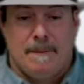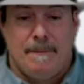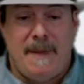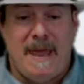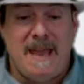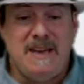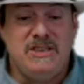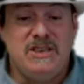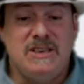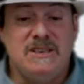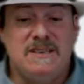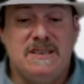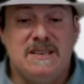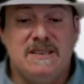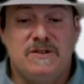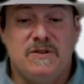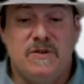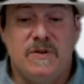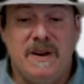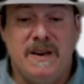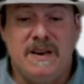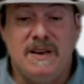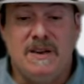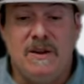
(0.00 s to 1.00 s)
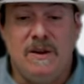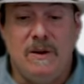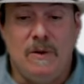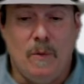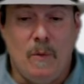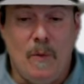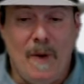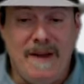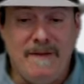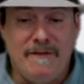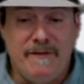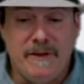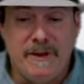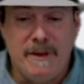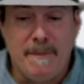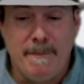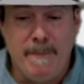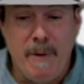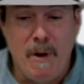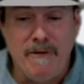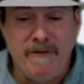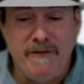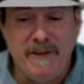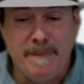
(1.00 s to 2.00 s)
Patience is critical. Wait for the
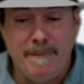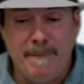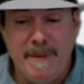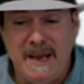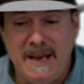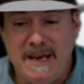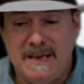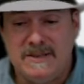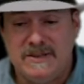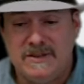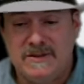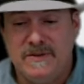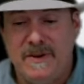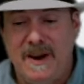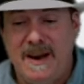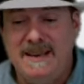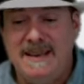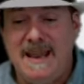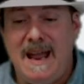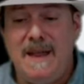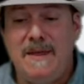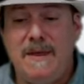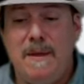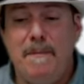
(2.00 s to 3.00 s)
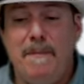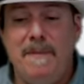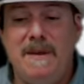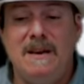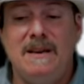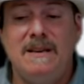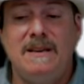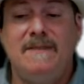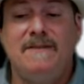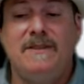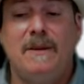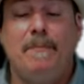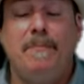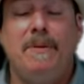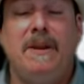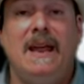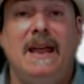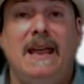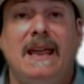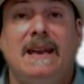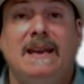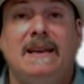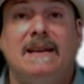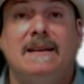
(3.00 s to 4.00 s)
perfect pitch right down the middle of the
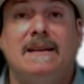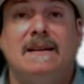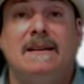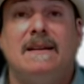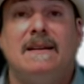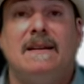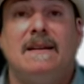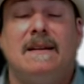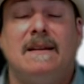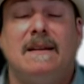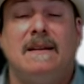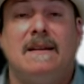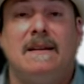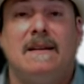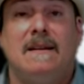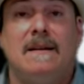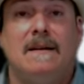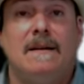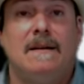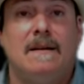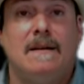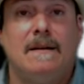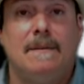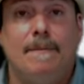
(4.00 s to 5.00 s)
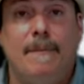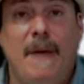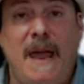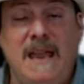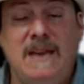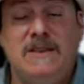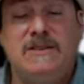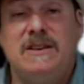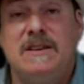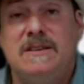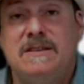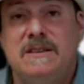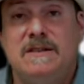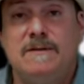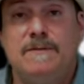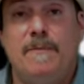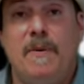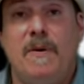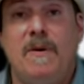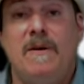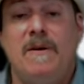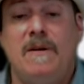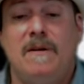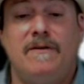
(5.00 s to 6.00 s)
plate. Patience is
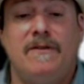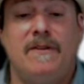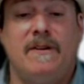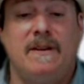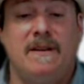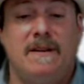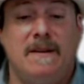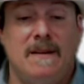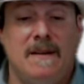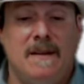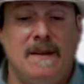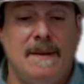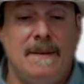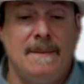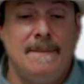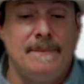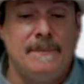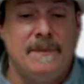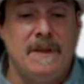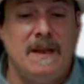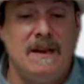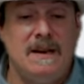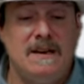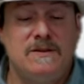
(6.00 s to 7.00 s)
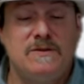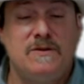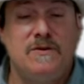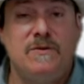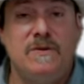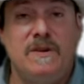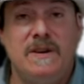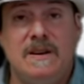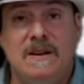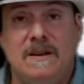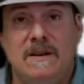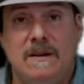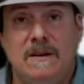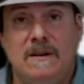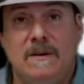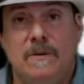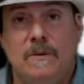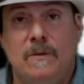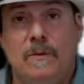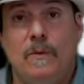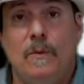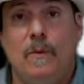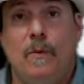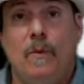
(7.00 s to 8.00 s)
perfect and it's critical.
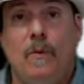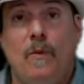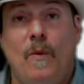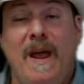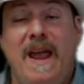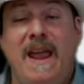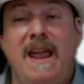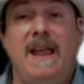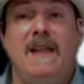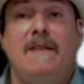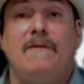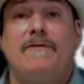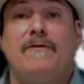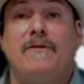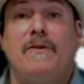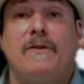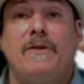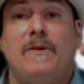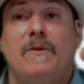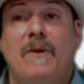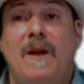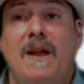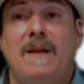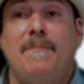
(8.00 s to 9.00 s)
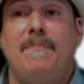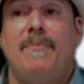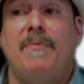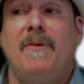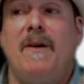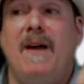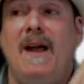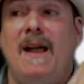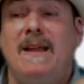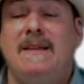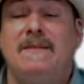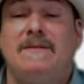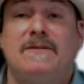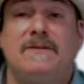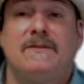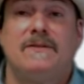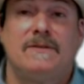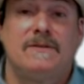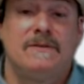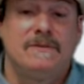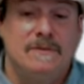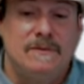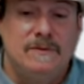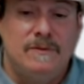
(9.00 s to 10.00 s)
Wait for the right
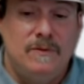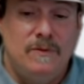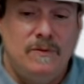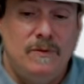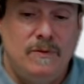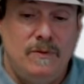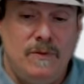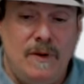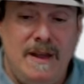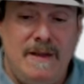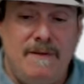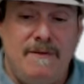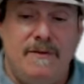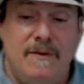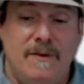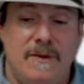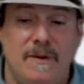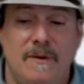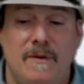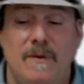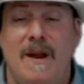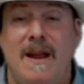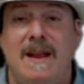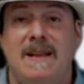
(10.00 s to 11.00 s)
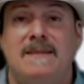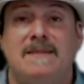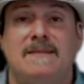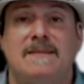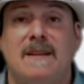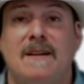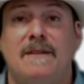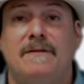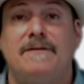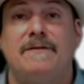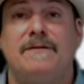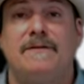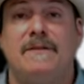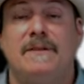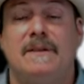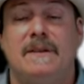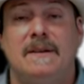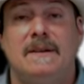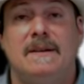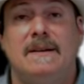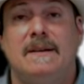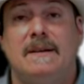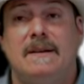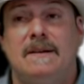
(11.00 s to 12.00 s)
price. Wait for the right stuff.
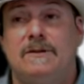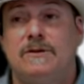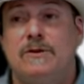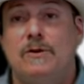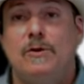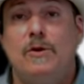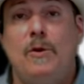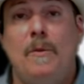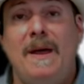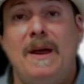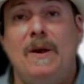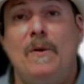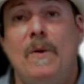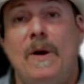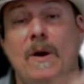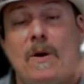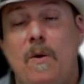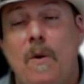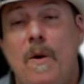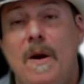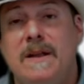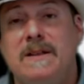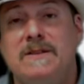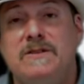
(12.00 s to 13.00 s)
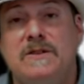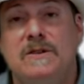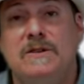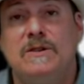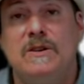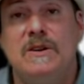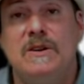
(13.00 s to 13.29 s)
So no matter what coins you're